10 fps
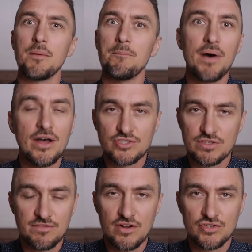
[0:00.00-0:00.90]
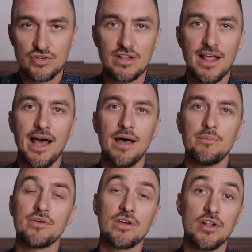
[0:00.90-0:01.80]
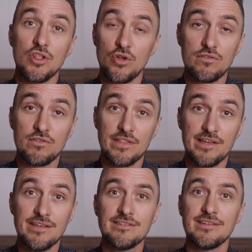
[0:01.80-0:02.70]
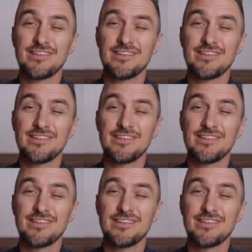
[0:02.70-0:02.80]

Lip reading: but a bunch of functional labs are going to look for this.